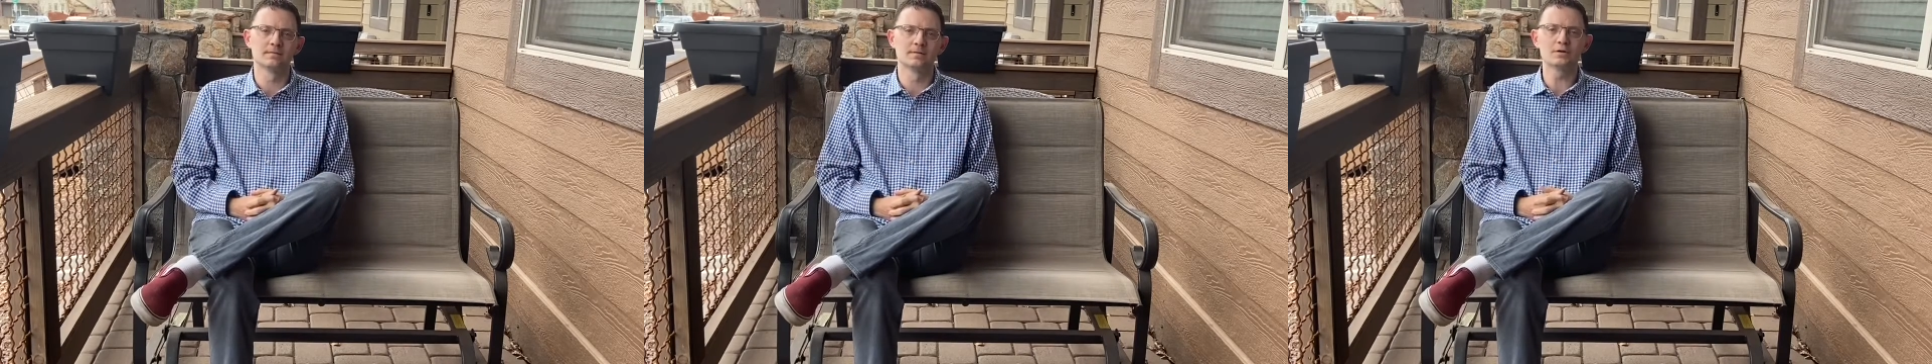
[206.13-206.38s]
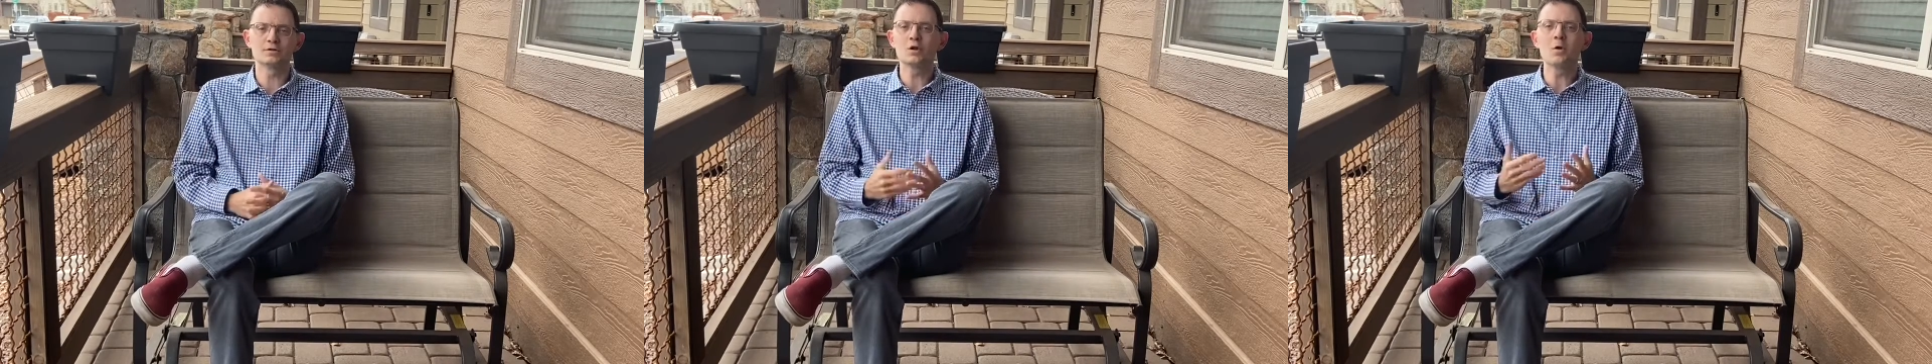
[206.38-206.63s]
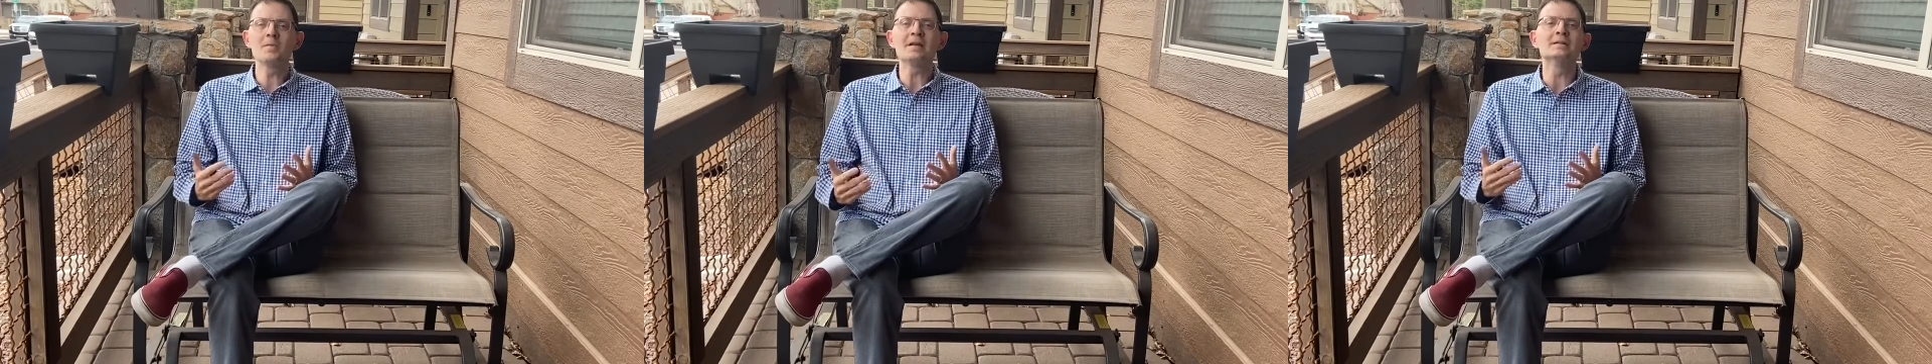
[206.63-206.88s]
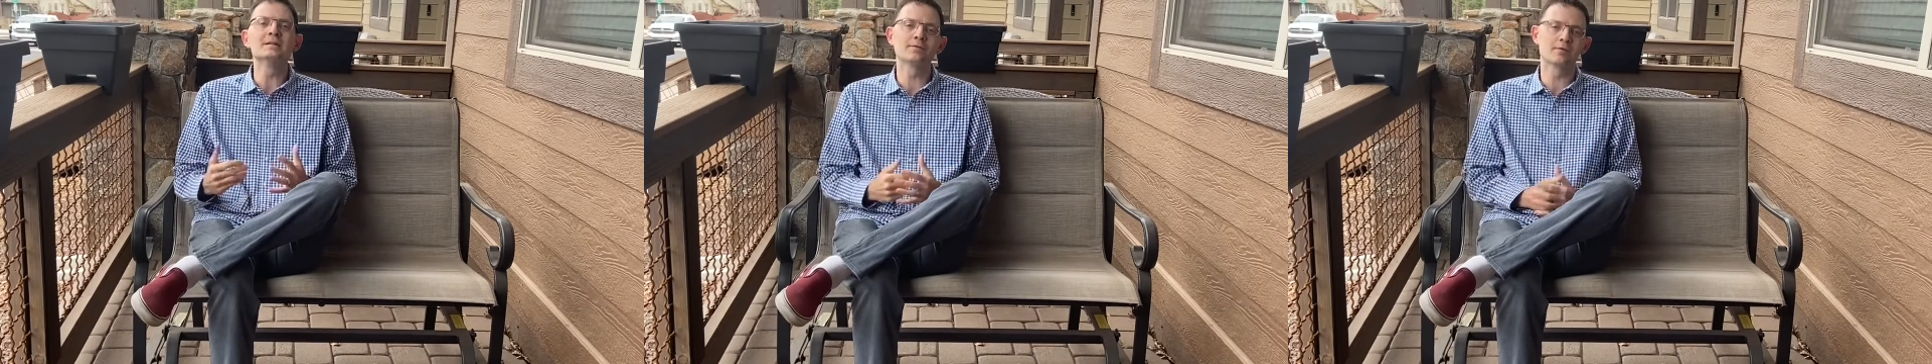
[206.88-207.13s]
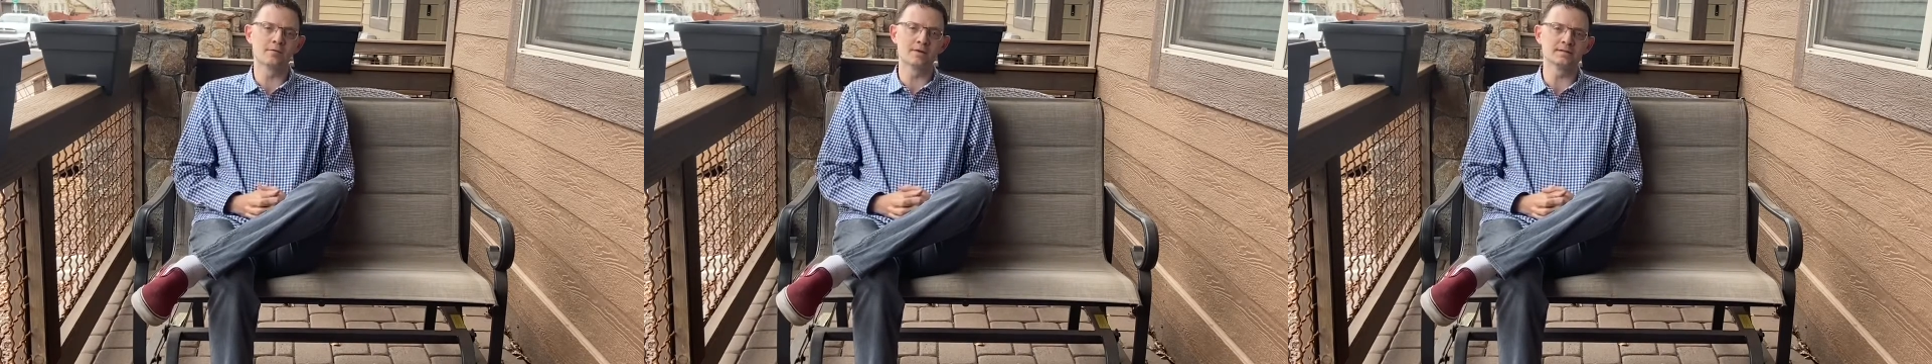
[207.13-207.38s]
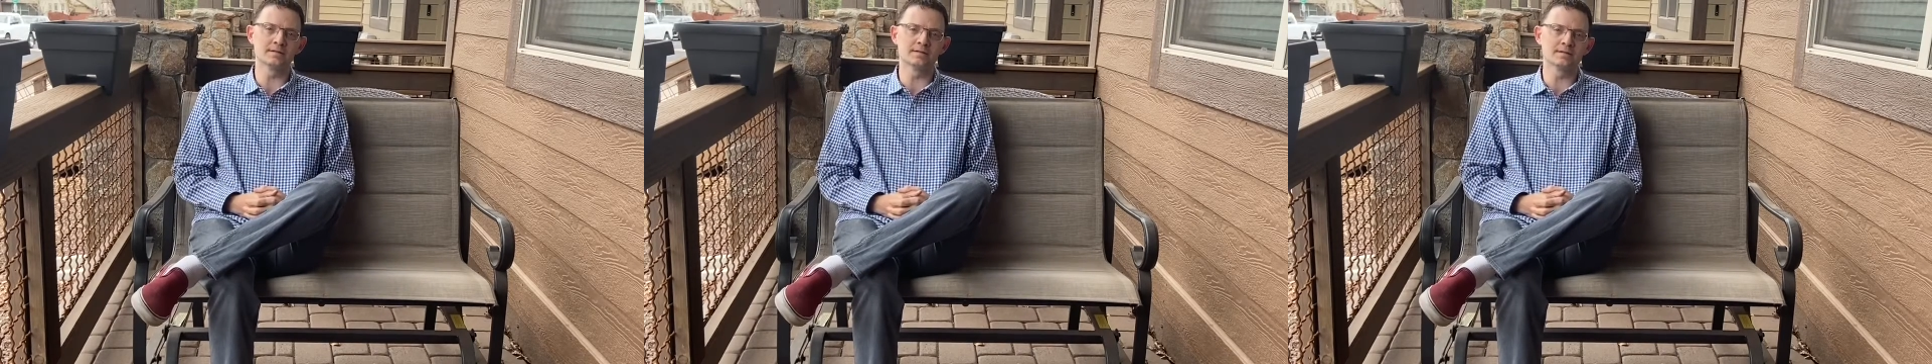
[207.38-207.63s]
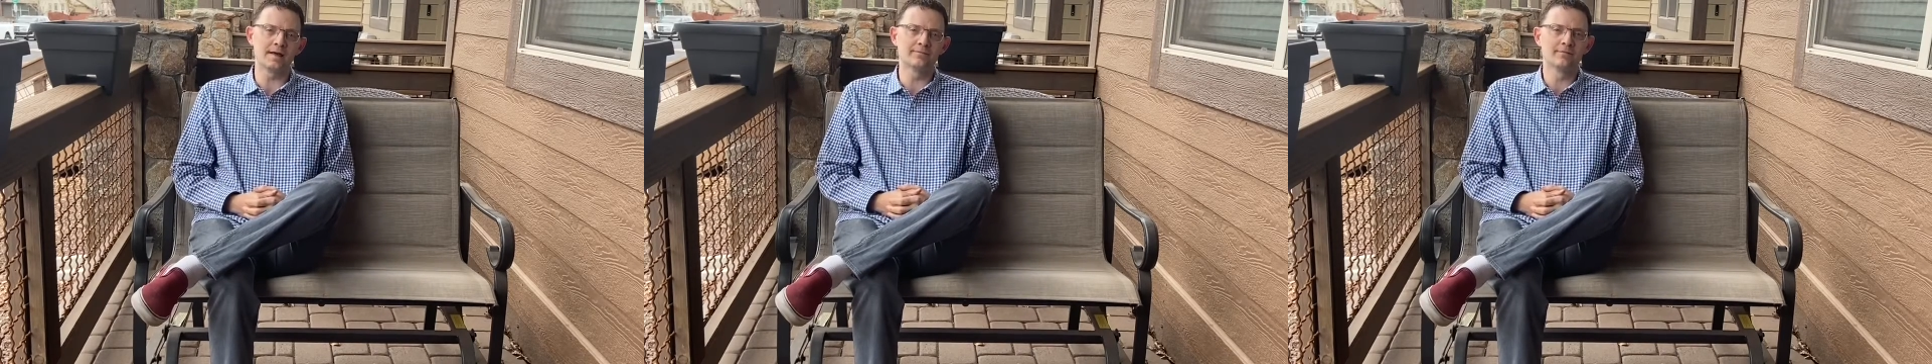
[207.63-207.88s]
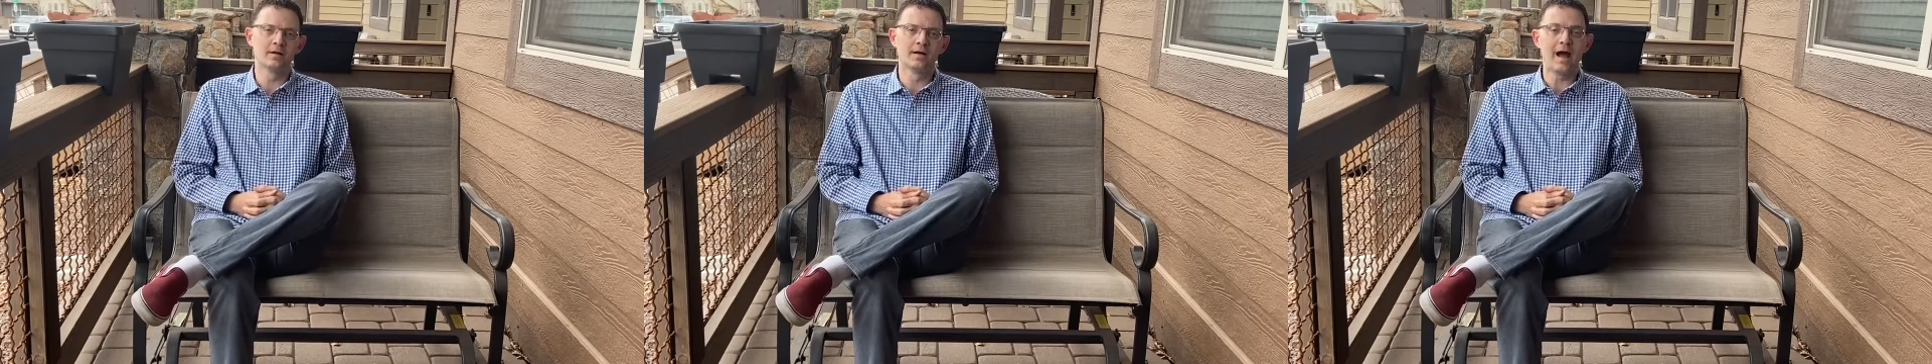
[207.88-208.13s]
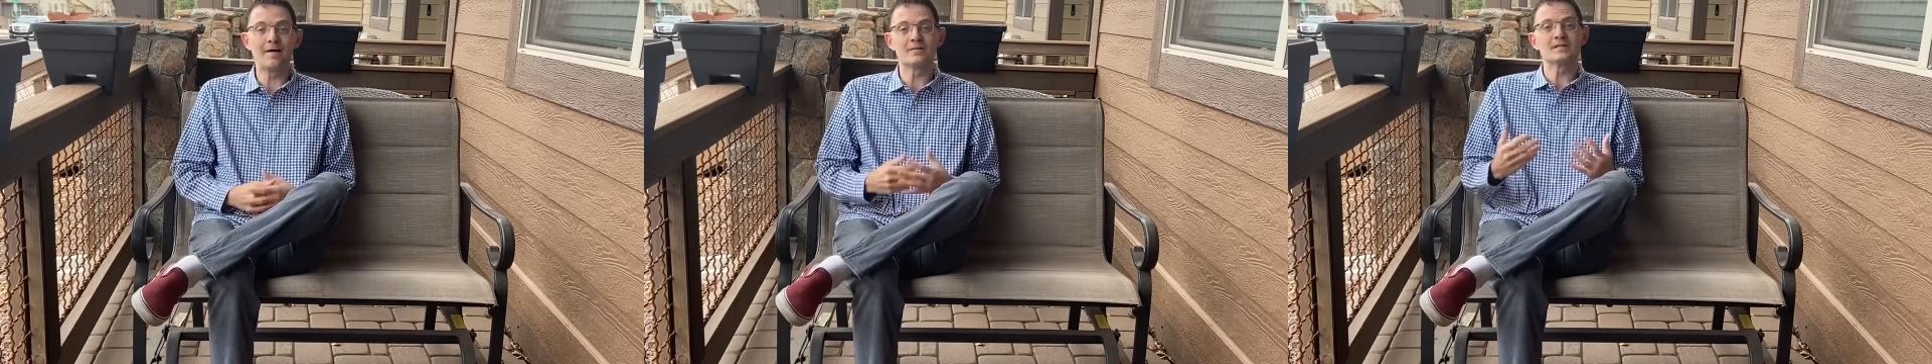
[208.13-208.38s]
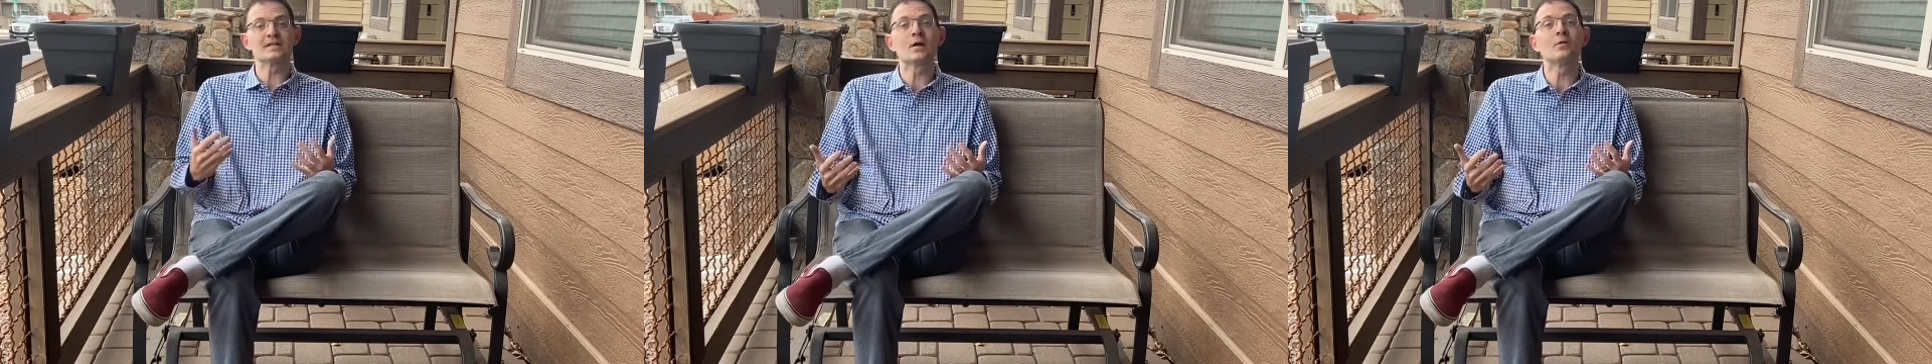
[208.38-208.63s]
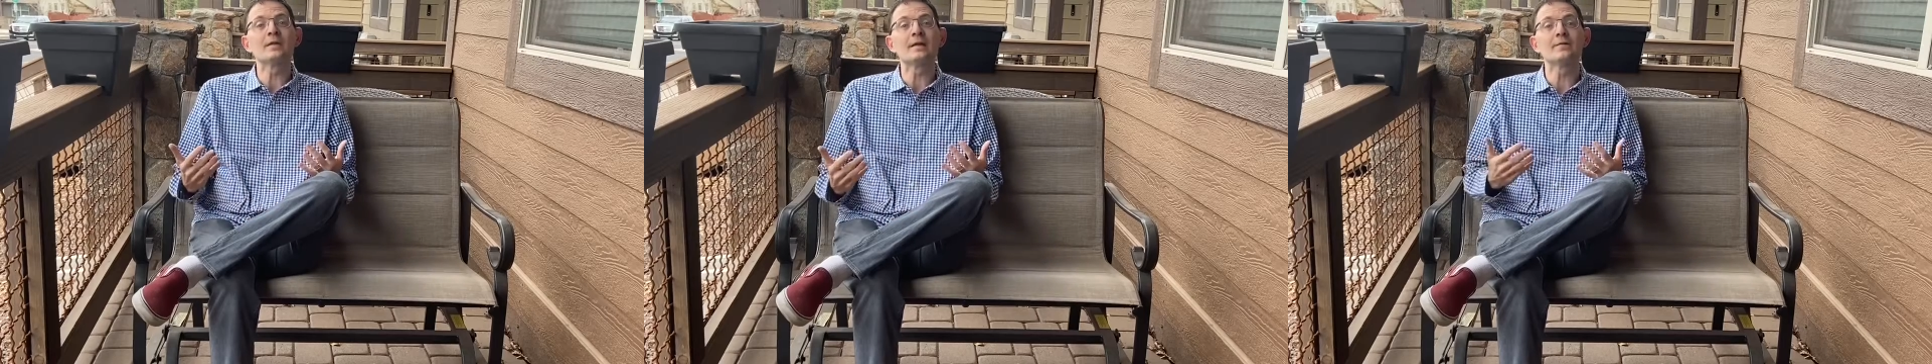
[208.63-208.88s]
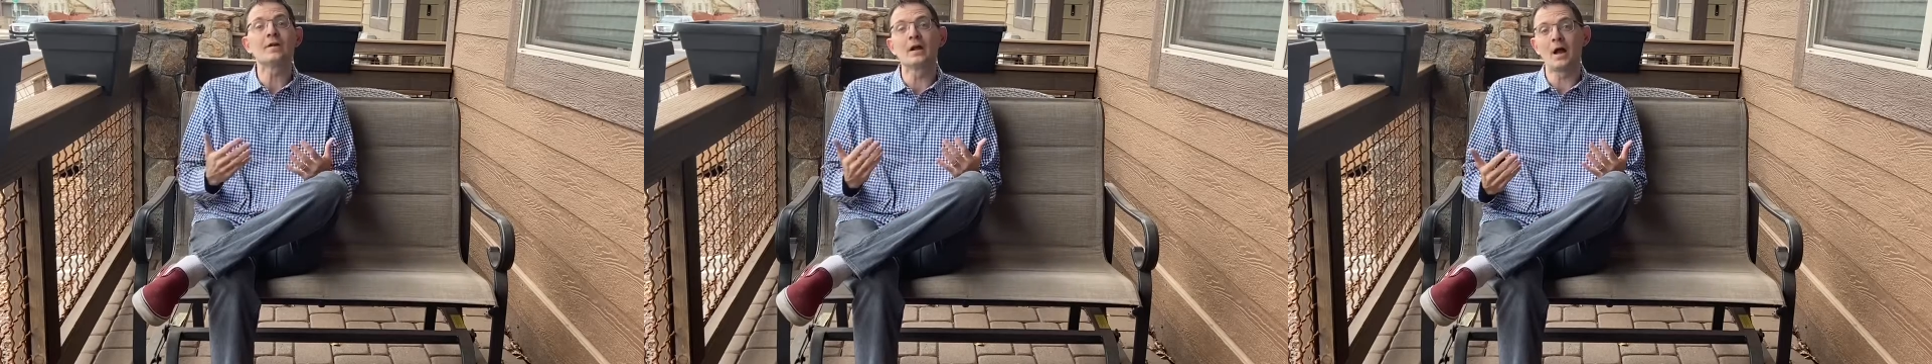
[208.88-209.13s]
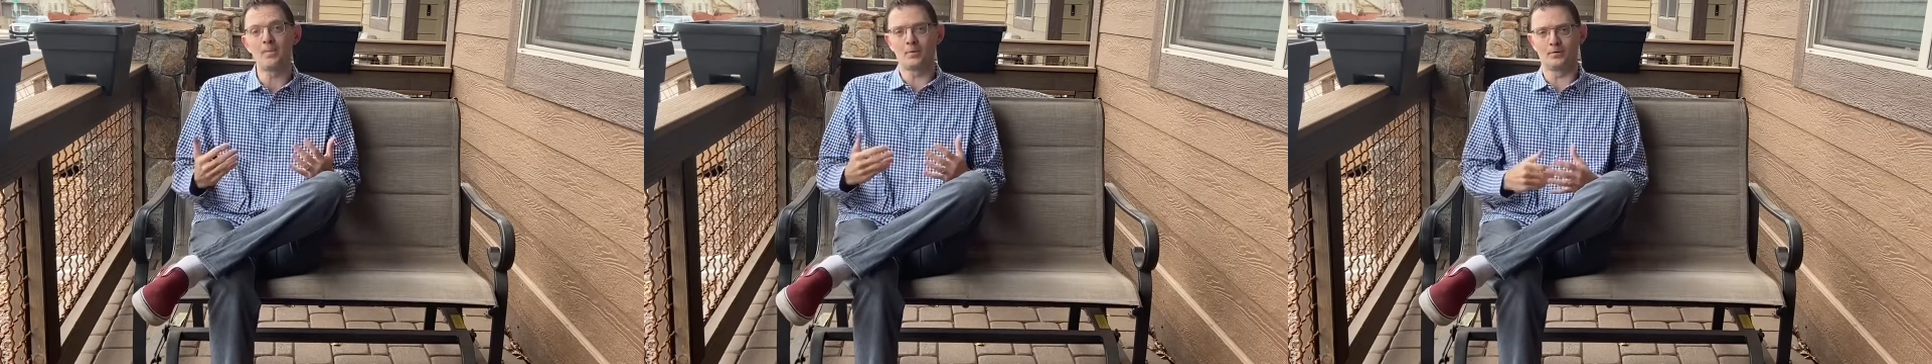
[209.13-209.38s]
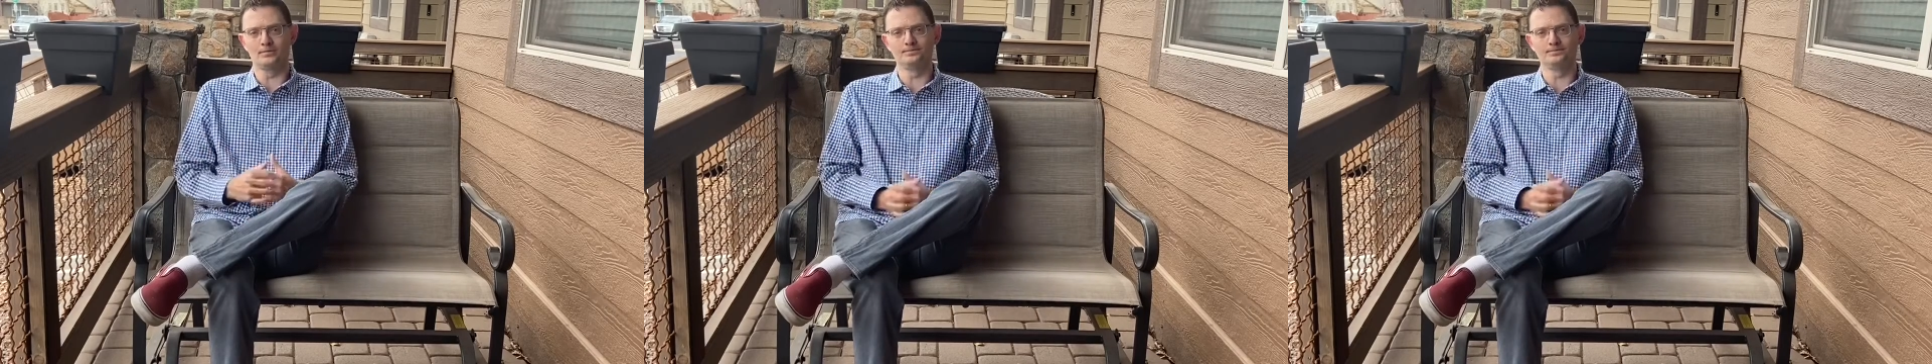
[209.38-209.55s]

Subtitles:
There's so many different reasons. I've obviously only given a couple.